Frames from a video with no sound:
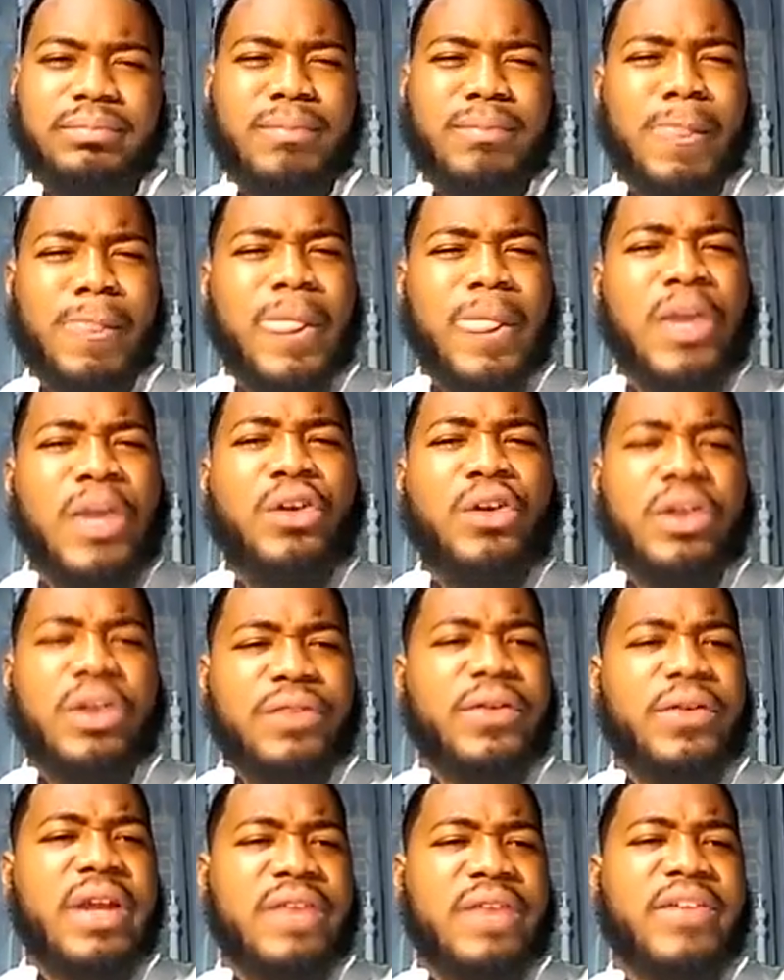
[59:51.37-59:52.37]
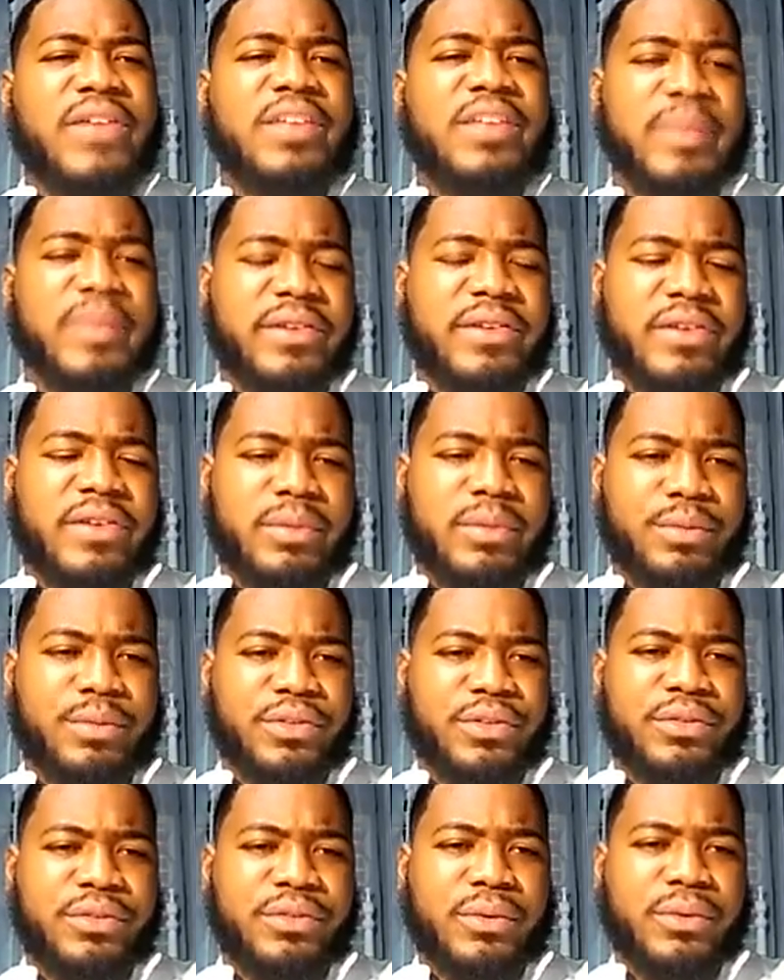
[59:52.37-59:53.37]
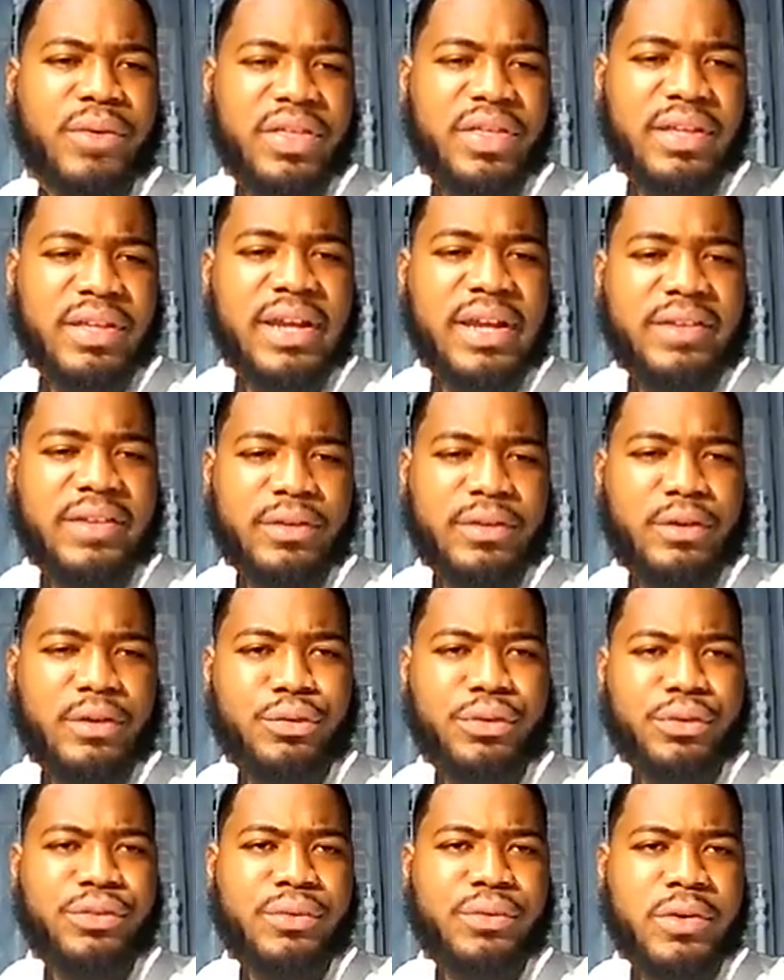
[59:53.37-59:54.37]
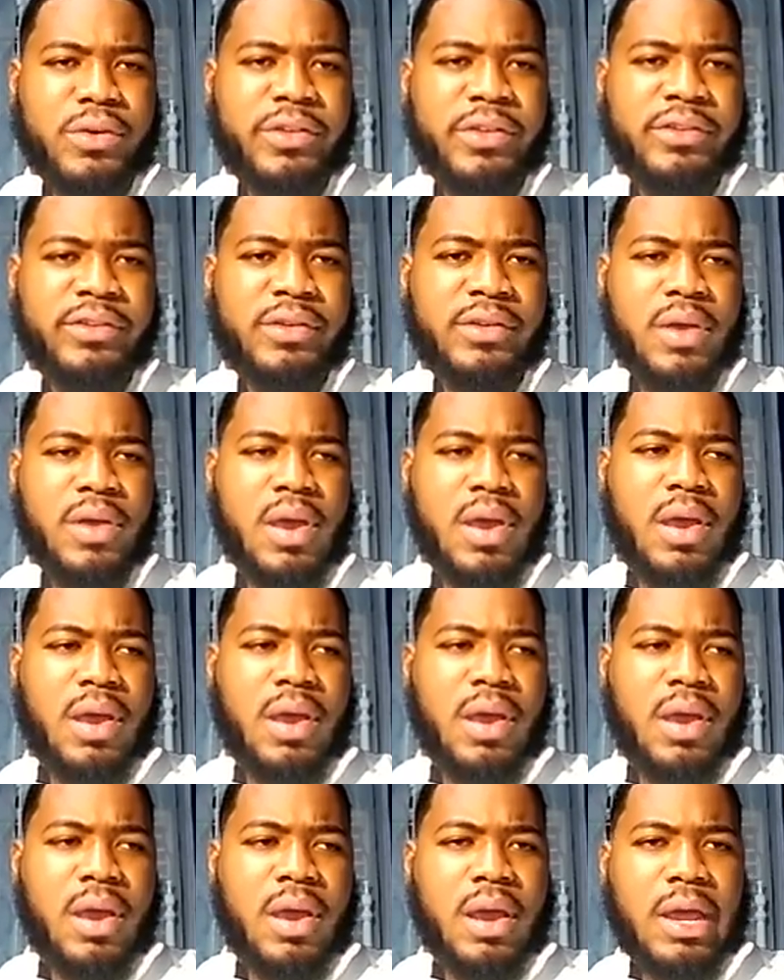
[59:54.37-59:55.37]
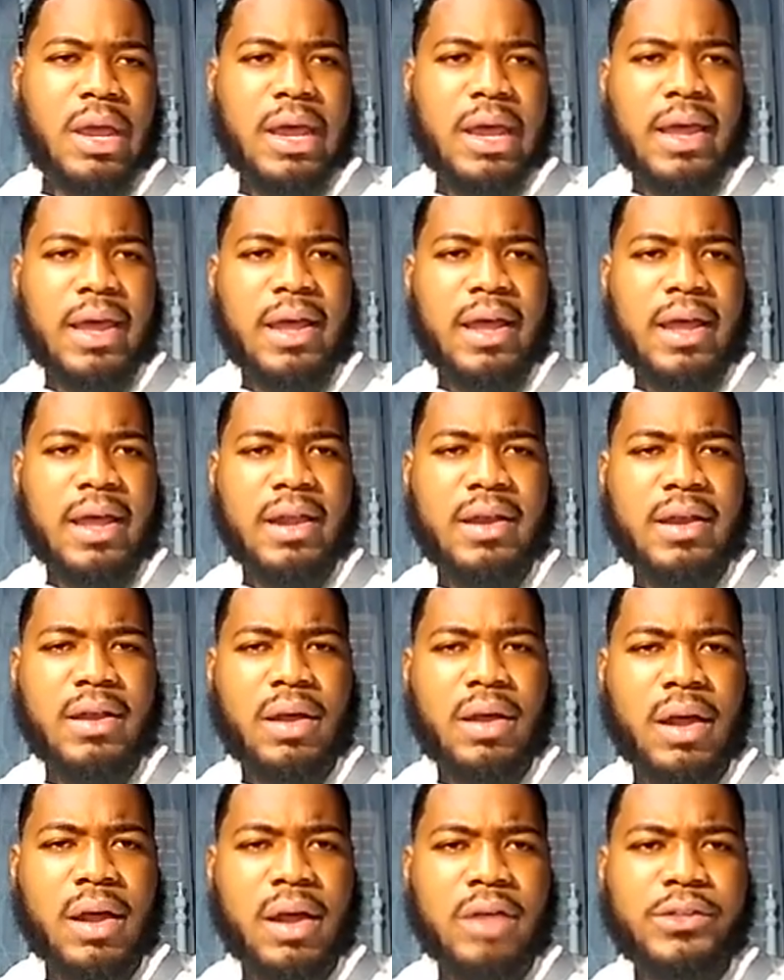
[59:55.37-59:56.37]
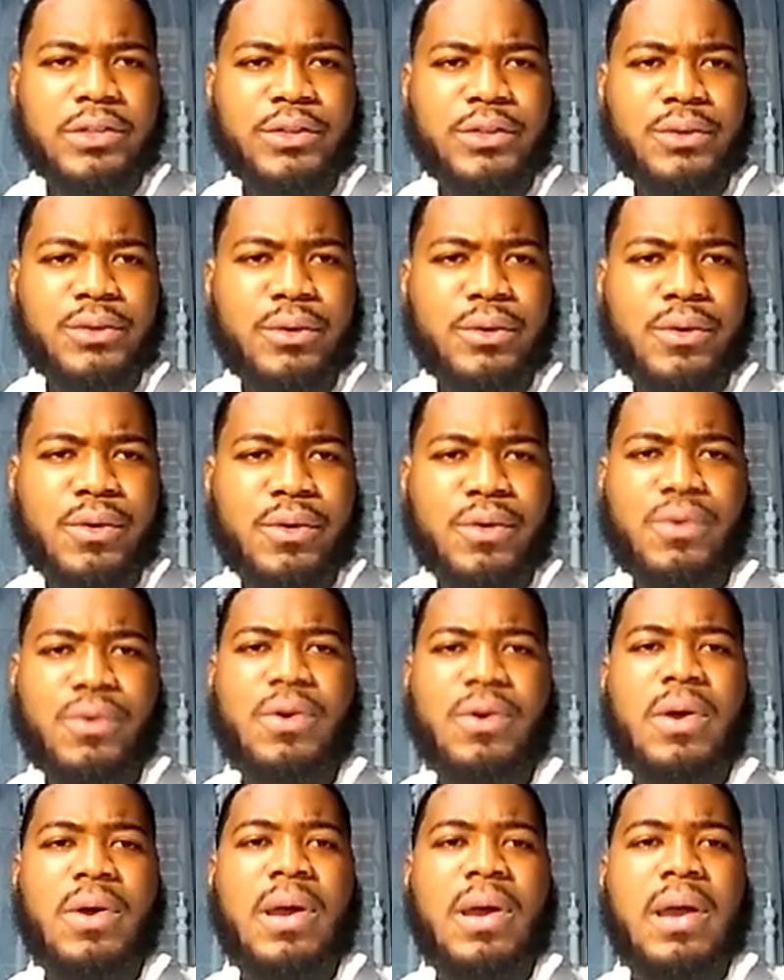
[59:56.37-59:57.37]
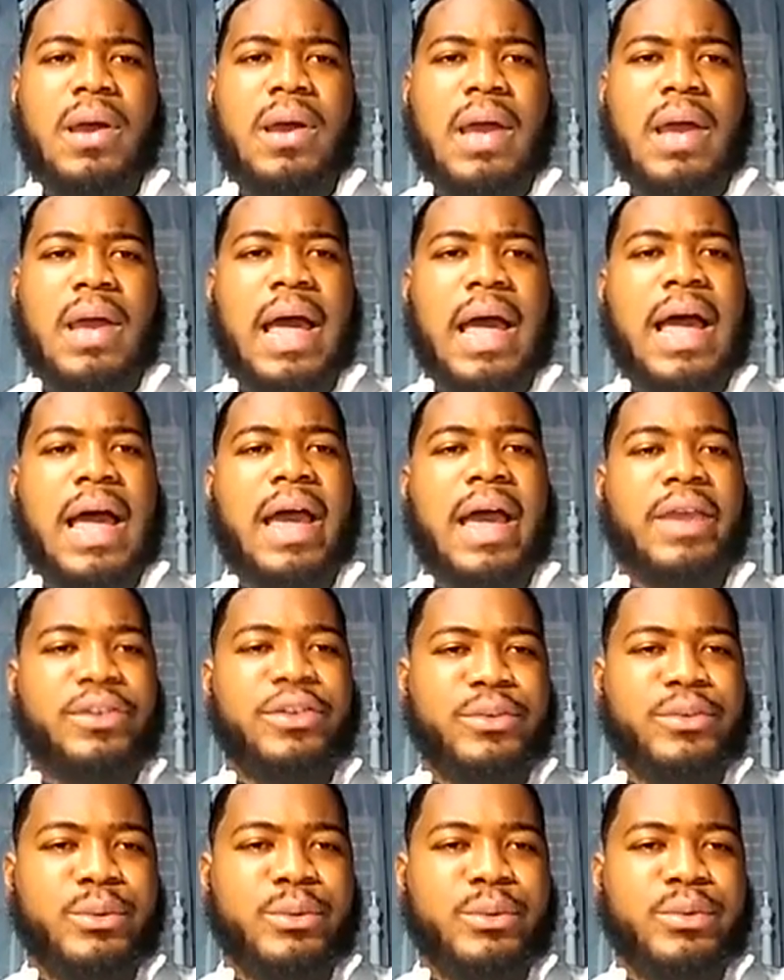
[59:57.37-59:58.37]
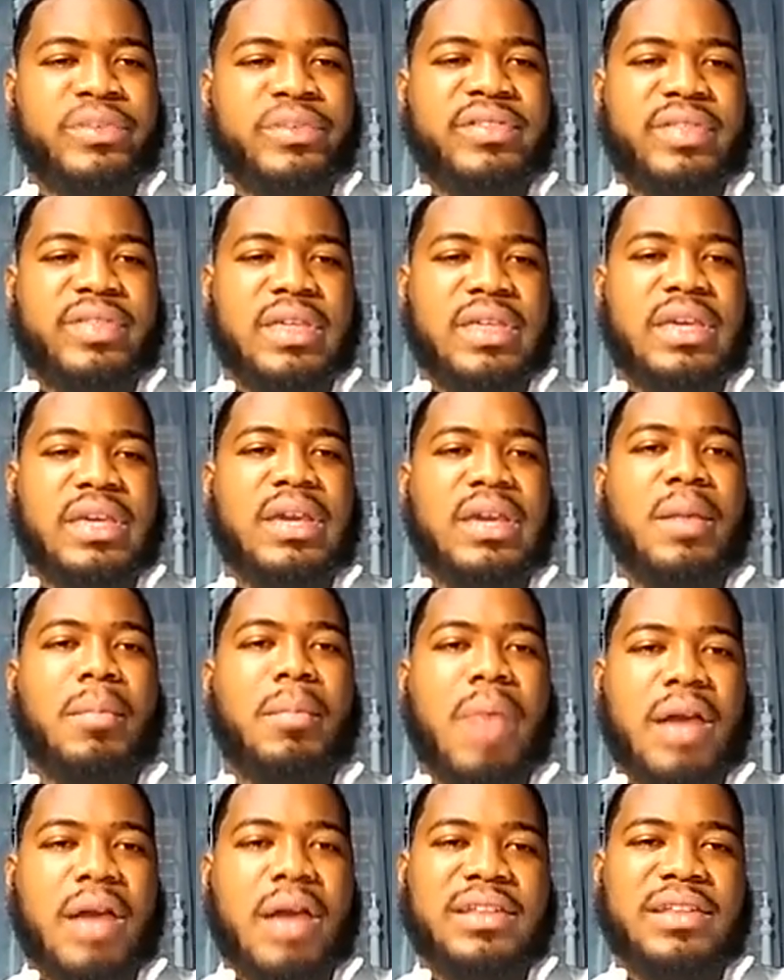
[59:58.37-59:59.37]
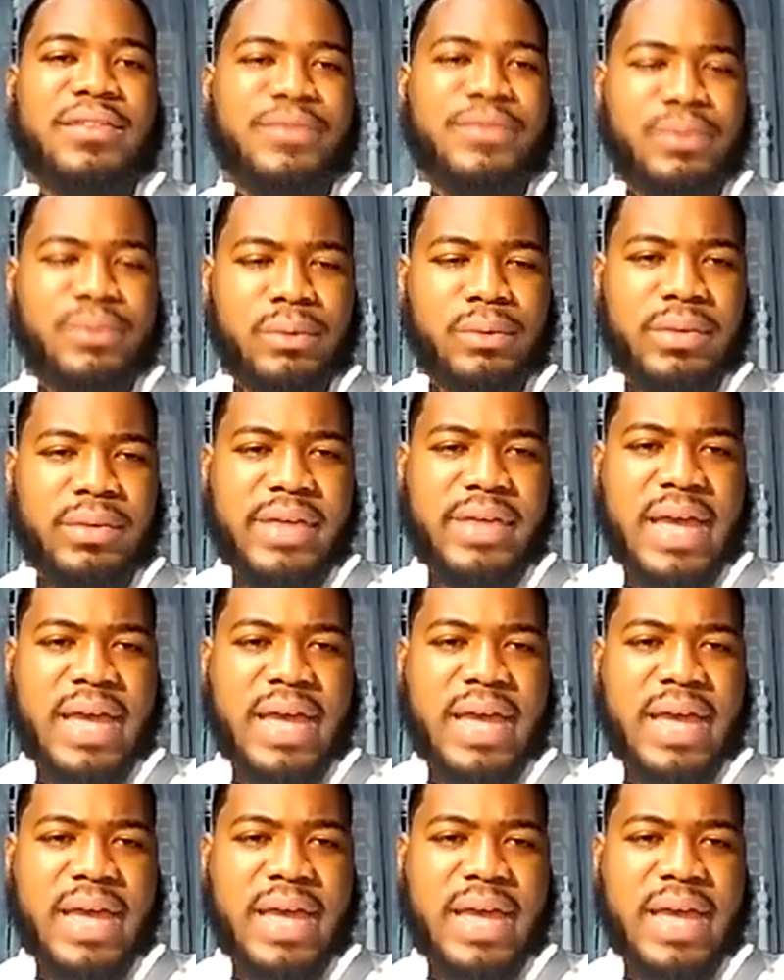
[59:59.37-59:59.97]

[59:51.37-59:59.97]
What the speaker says: different investment terms. So I think that's a good resource. And also, I use the Motley Fool. They